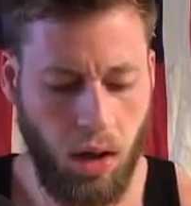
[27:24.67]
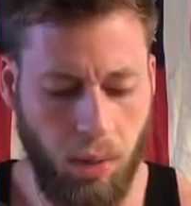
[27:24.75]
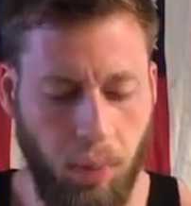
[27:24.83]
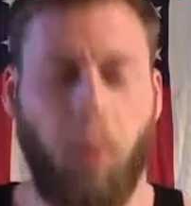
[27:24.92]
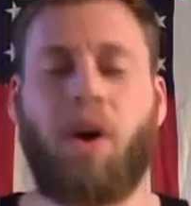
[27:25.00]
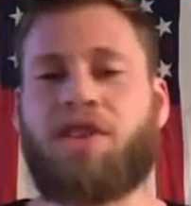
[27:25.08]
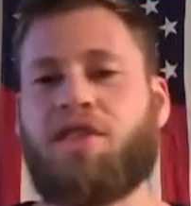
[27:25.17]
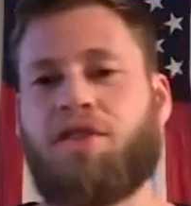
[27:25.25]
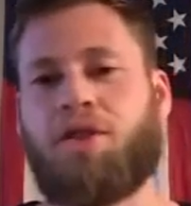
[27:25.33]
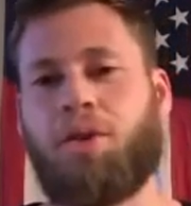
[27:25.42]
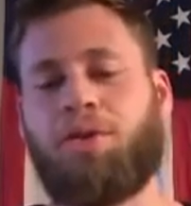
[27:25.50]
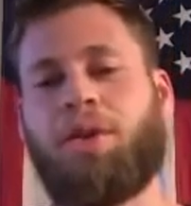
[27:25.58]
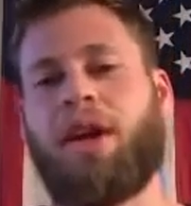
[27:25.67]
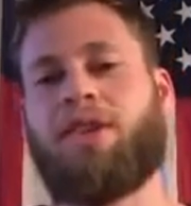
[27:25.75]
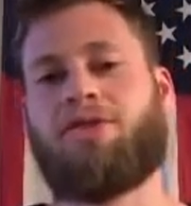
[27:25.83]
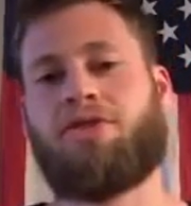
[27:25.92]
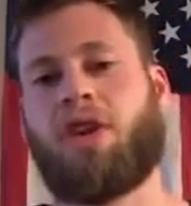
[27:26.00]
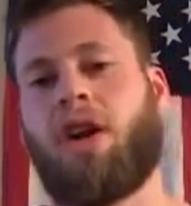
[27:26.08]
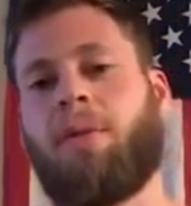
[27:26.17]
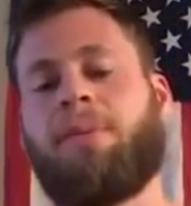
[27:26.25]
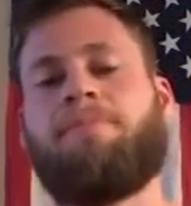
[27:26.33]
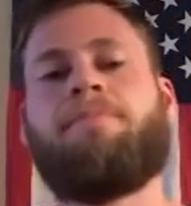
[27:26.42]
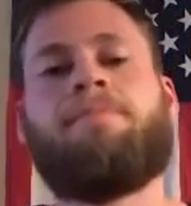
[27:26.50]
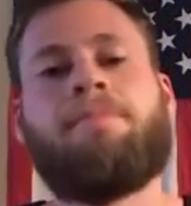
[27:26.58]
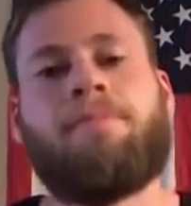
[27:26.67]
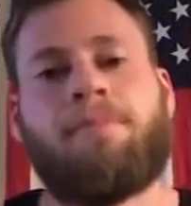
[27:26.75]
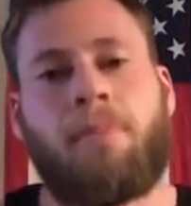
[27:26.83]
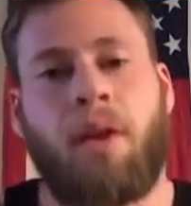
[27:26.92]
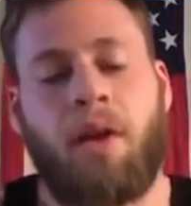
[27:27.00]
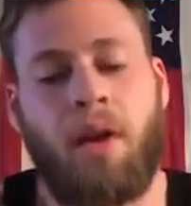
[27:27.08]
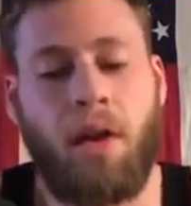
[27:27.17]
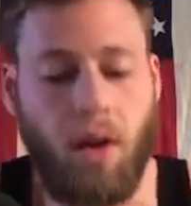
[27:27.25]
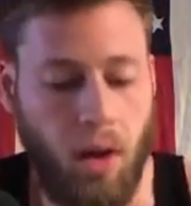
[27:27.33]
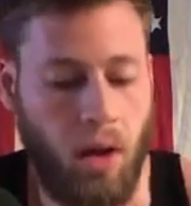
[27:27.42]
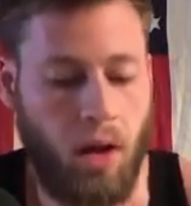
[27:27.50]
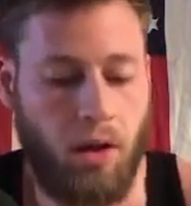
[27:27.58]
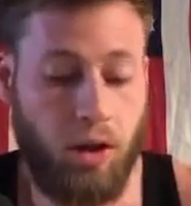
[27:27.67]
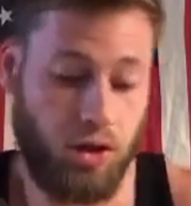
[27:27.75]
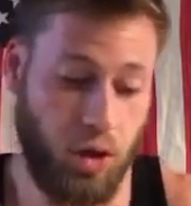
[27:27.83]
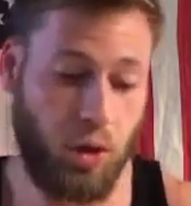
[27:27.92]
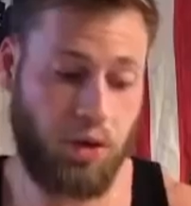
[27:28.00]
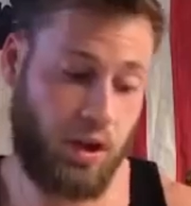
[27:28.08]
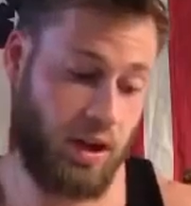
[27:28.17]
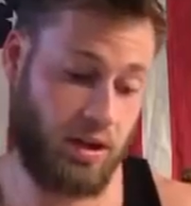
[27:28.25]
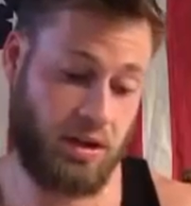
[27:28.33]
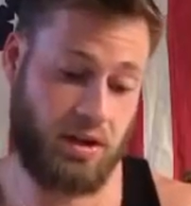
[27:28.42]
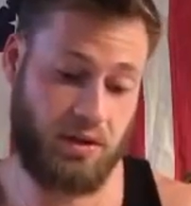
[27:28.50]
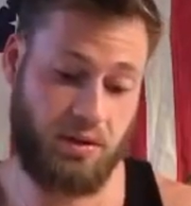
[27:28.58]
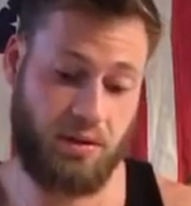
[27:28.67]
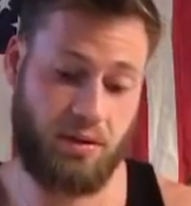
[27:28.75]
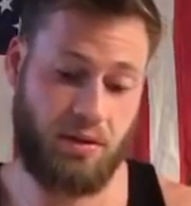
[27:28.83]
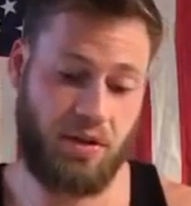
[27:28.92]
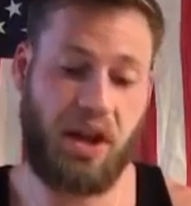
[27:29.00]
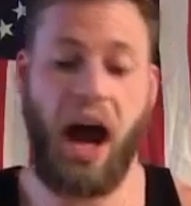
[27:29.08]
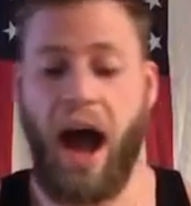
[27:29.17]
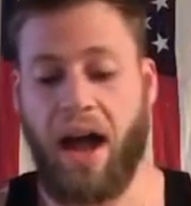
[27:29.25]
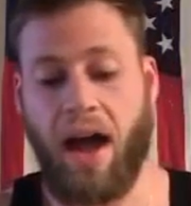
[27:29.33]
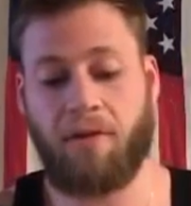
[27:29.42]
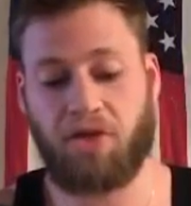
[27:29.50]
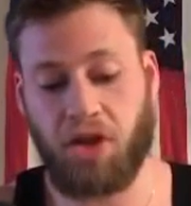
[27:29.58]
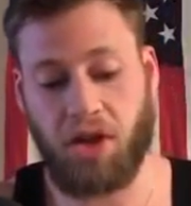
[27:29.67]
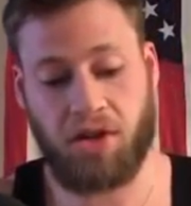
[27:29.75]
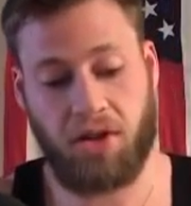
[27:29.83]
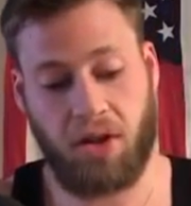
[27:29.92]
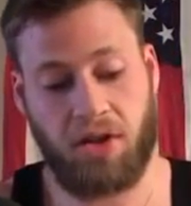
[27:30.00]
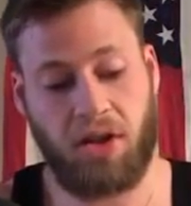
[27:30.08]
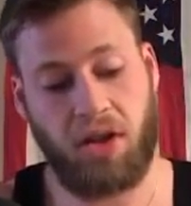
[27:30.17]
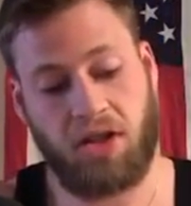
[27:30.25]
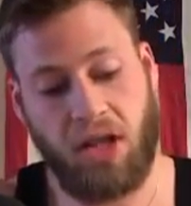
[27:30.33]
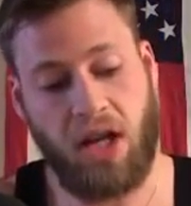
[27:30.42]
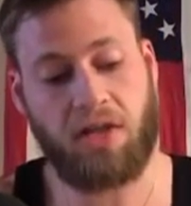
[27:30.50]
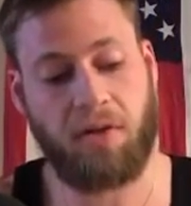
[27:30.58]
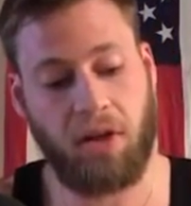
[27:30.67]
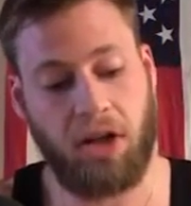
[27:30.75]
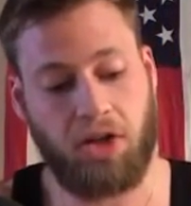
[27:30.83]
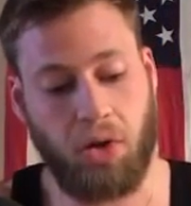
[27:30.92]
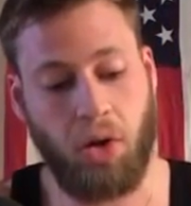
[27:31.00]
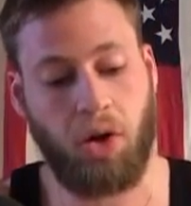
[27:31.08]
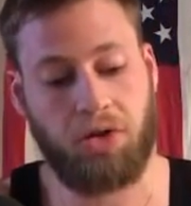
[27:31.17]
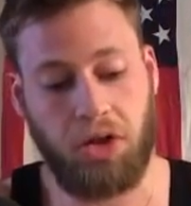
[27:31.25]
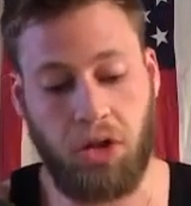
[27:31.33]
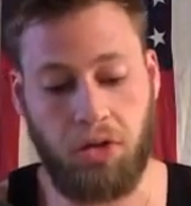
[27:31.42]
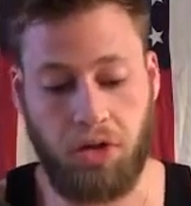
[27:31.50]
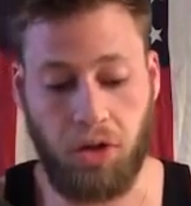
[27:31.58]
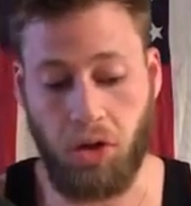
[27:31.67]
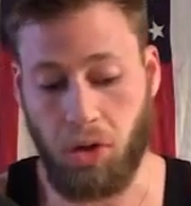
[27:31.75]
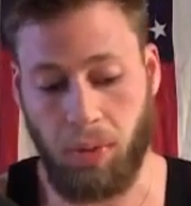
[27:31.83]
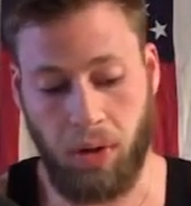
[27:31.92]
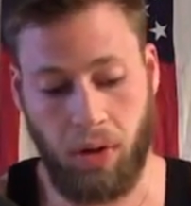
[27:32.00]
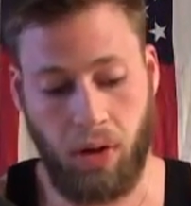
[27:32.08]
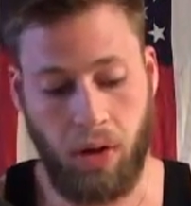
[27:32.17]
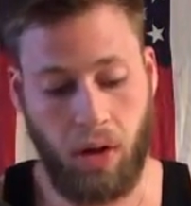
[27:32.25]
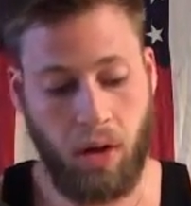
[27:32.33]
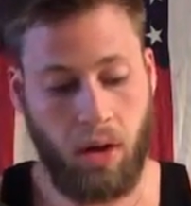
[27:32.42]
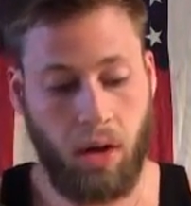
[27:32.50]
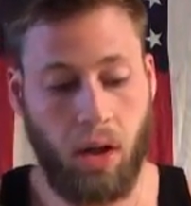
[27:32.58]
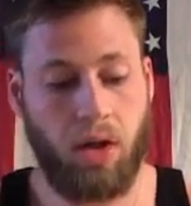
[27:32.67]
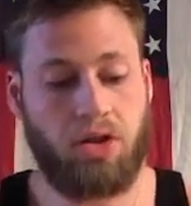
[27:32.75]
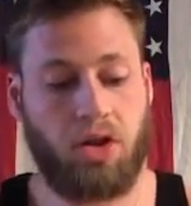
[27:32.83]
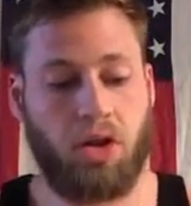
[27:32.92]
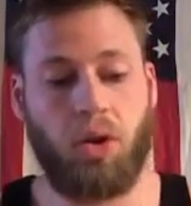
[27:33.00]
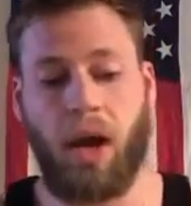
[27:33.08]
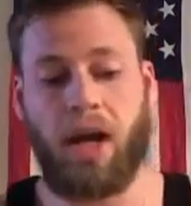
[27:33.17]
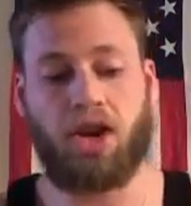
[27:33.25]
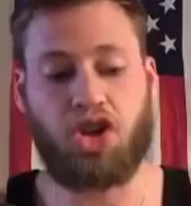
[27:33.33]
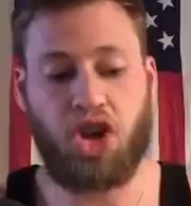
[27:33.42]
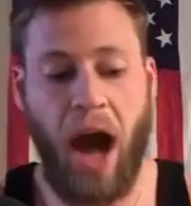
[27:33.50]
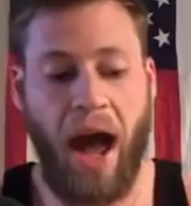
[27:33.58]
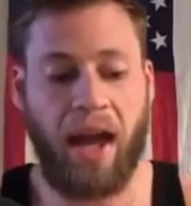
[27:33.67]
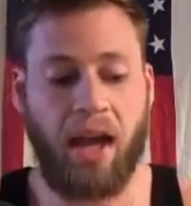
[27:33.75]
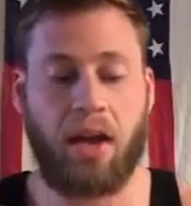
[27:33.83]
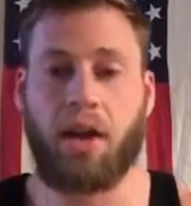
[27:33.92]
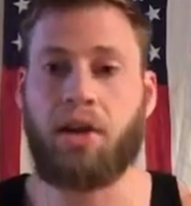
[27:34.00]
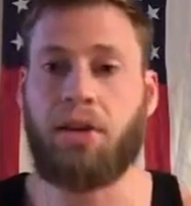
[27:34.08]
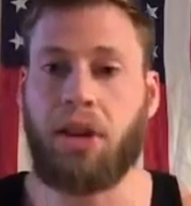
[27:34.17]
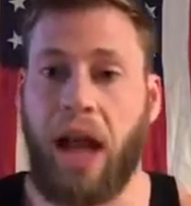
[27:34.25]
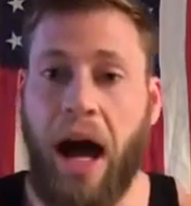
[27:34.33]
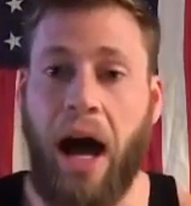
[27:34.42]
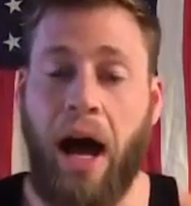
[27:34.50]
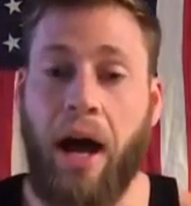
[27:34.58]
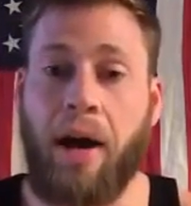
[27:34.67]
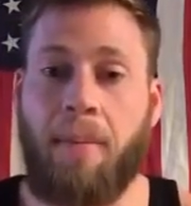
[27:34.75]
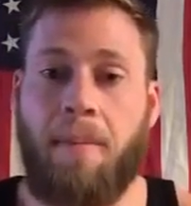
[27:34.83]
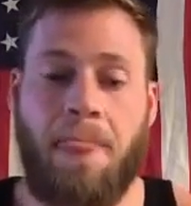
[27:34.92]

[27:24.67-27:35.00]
But what's the truth, ladies and gentlemen? The truth is that I have just successfully trolled YouTube into a giant lie,